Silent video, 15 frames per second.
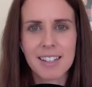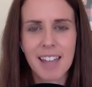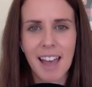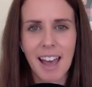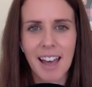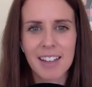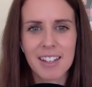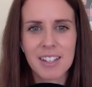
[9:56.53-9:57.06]

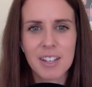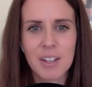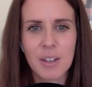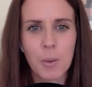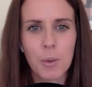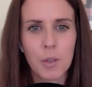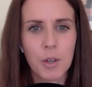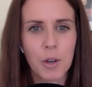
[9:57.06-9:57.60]
that
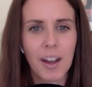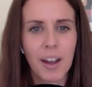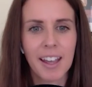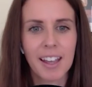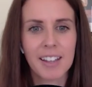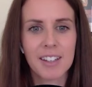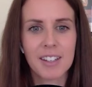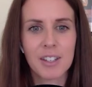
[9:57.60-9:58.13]
you're
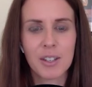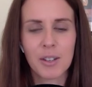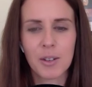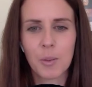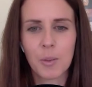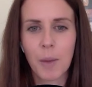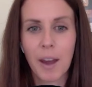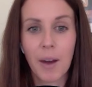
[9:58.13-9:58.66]
trying
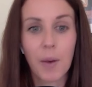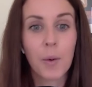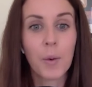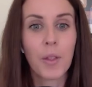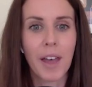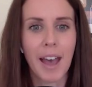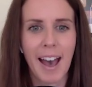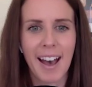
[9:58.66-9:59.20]
to wear
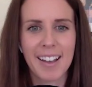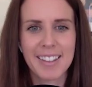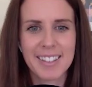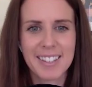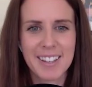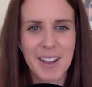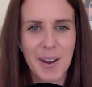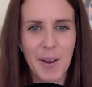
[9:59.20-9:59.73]
all the
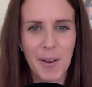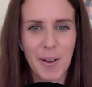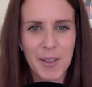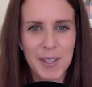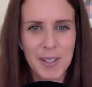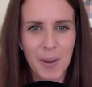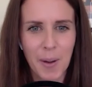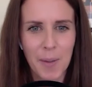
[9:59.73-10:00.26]
hats, you know.
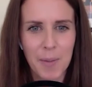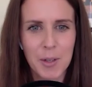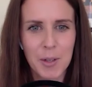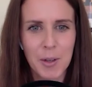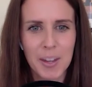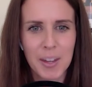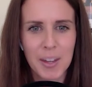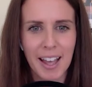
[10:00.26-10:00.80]
So I'm
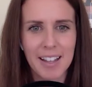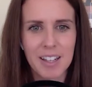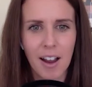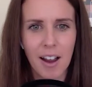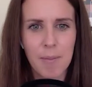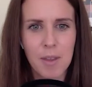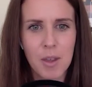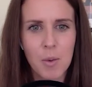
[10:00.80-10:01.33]
sure at that
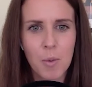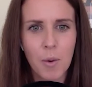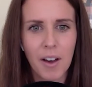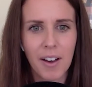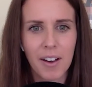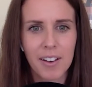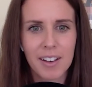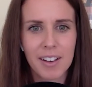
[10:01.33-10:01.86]
time you
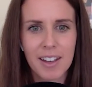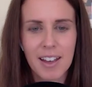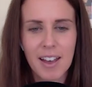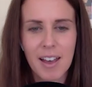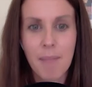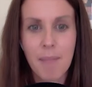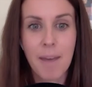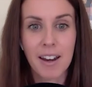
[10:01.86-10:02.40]
were
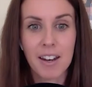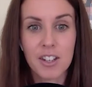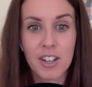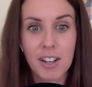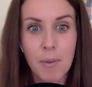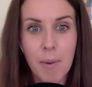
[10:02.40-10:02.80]
managing your